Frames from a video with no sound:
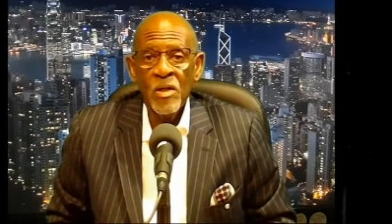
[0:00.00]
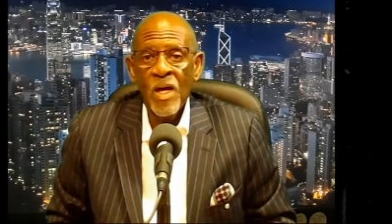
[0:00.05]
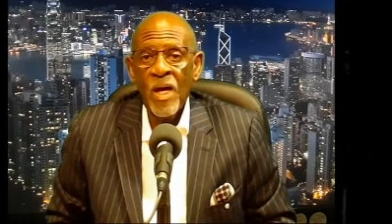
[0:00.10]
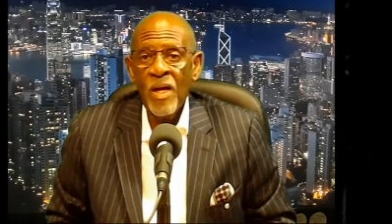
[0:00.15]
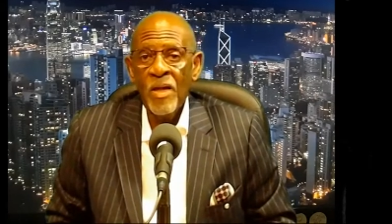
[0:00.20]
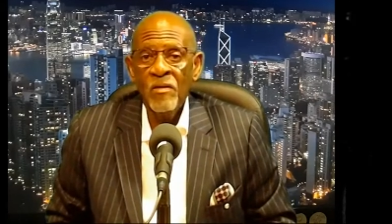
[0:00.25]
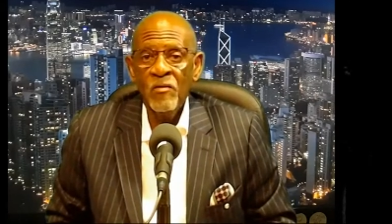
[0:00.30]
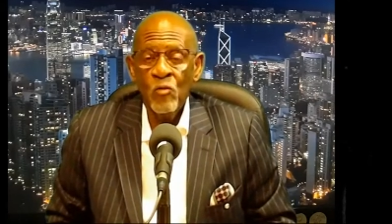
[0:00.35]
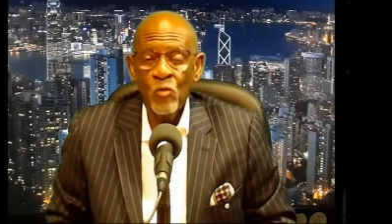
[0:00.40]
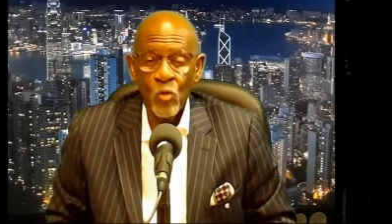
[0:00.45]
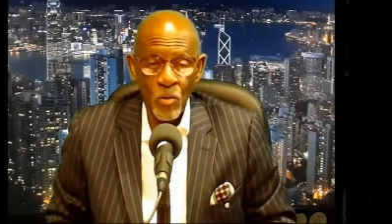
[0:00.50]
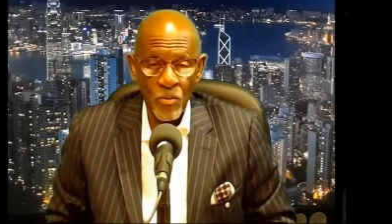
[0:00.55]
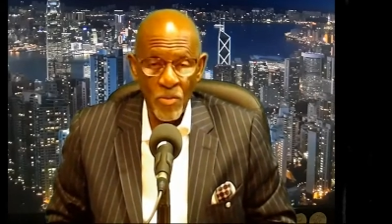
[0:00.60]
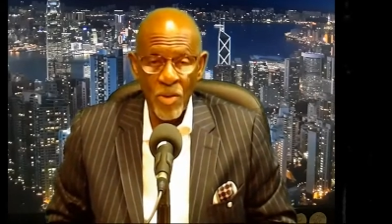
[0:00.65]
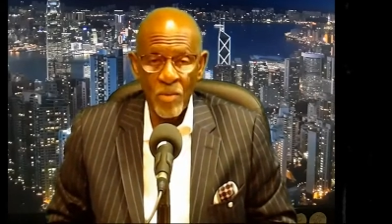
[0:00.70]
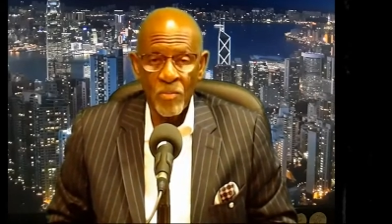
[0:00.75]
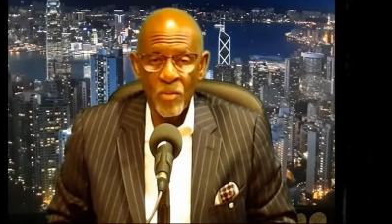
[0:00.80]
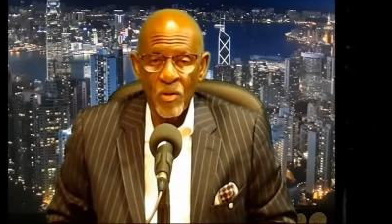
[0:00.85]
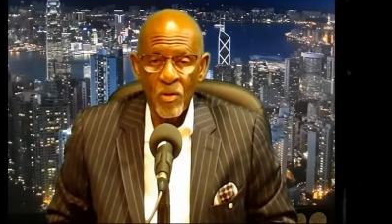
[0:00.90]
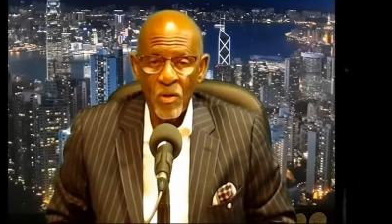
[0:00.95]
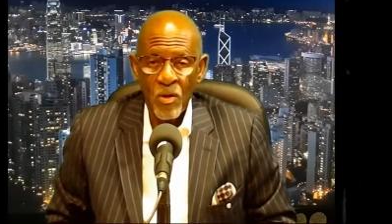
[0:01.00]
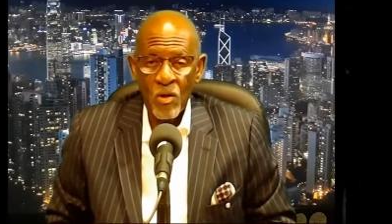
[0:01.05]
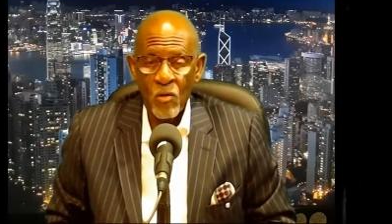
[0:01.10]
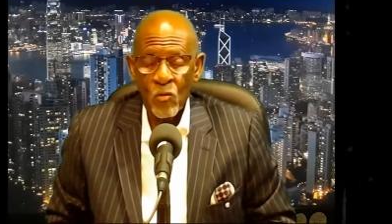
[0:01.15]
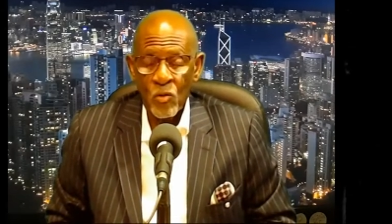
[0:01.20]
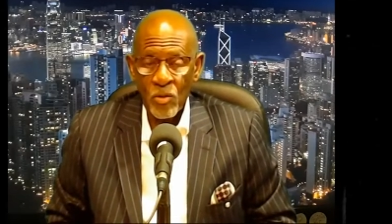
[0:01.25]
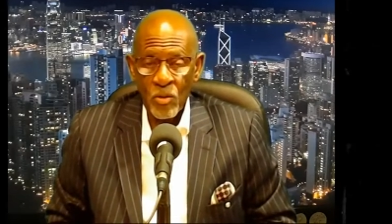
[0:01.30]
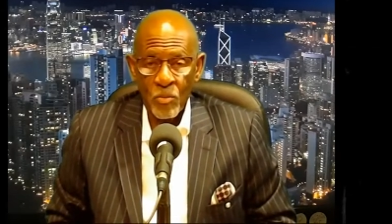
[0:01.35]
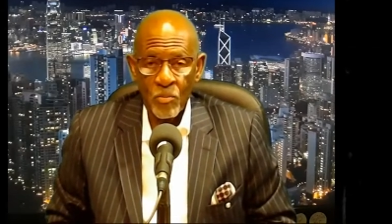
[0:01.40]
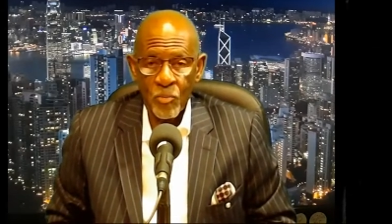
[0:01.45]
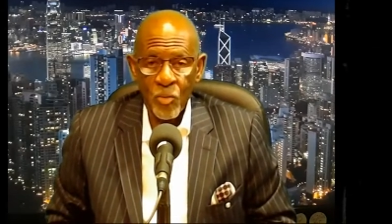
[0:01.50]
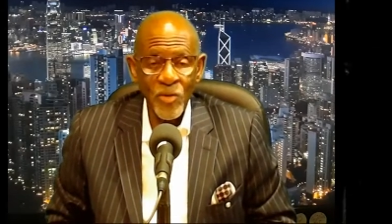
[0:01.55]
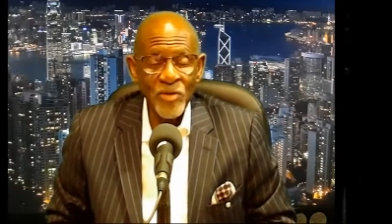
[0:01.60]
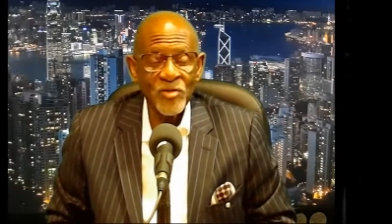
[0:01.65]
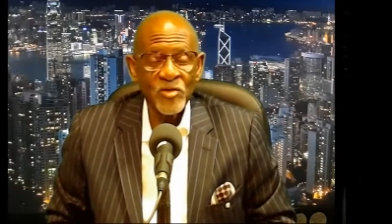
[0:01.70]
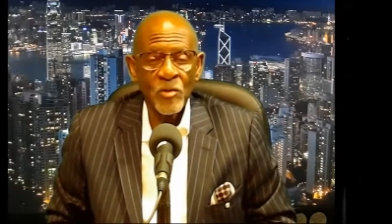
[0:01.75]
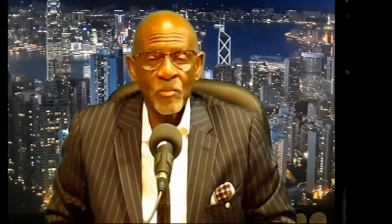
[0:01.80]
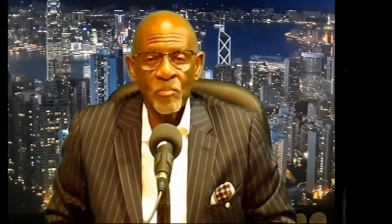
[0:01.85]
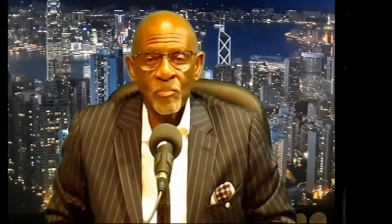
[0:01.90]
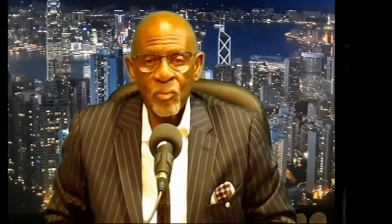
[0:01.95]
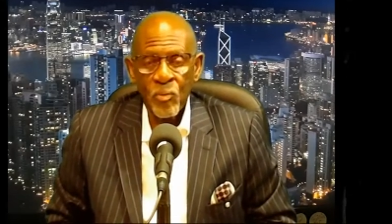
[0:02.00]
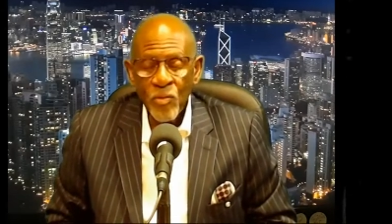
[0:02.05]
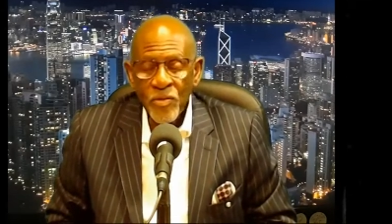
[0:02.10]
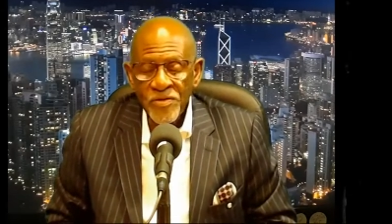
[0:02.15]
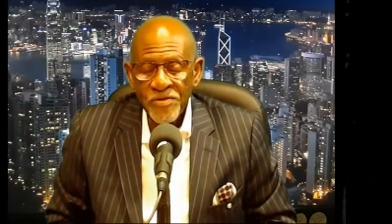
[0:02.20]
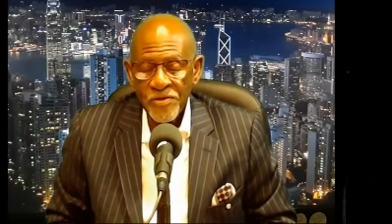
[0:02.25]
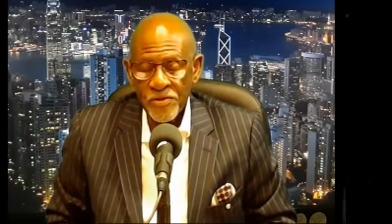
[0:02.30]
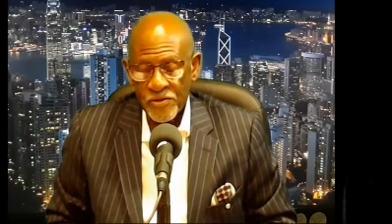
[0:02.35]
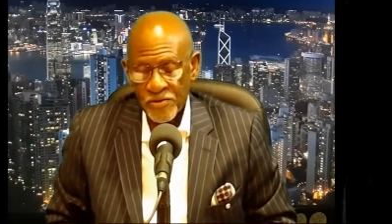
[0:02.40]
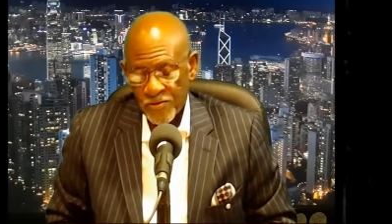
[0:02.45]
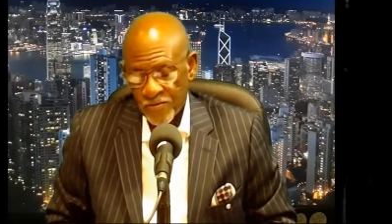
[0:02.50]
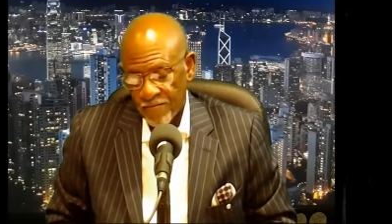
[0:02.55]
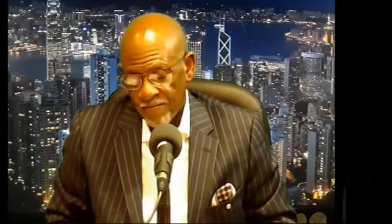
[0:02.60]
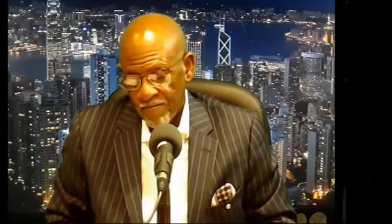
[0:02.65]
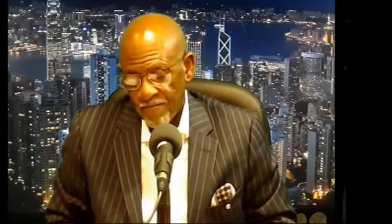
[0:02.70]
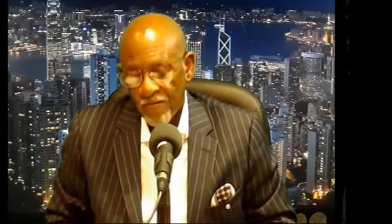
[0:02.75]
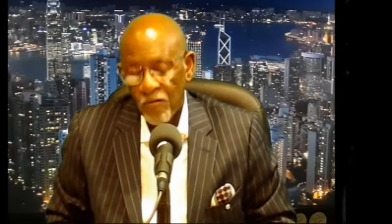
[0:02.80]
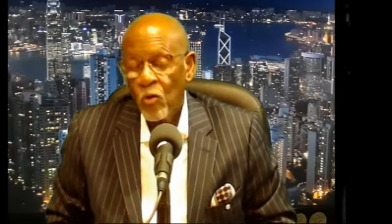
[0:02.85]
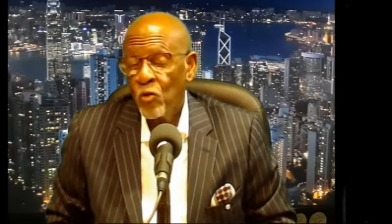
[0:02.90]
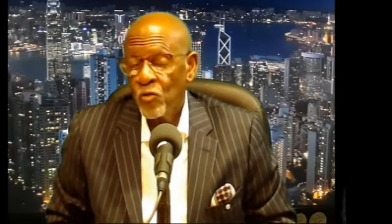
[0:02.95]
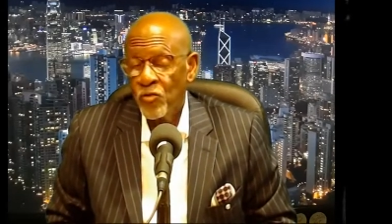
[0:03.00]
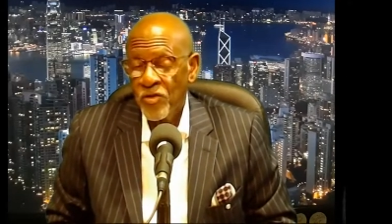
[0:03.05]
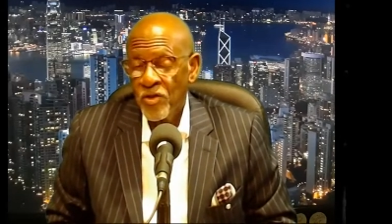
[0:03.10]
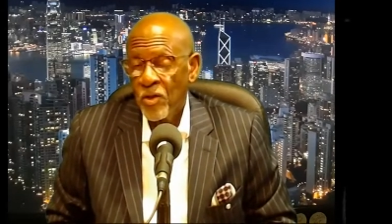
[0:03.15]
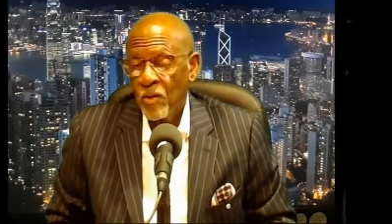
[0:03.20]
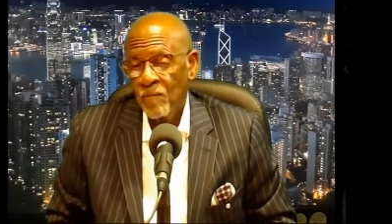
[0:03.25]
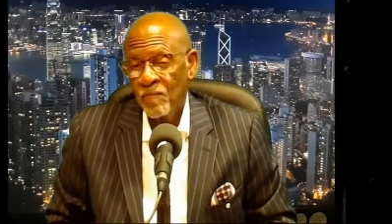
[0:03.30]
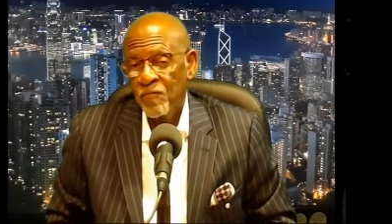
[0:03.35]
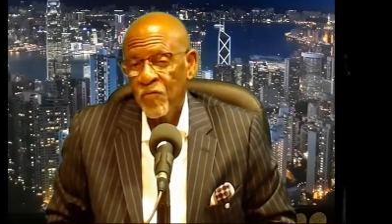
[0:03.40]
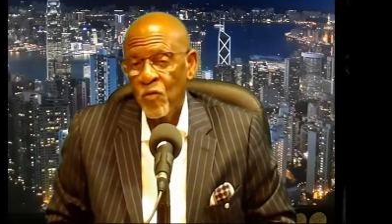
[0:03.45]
and remember, when a preacher preaches, goes to them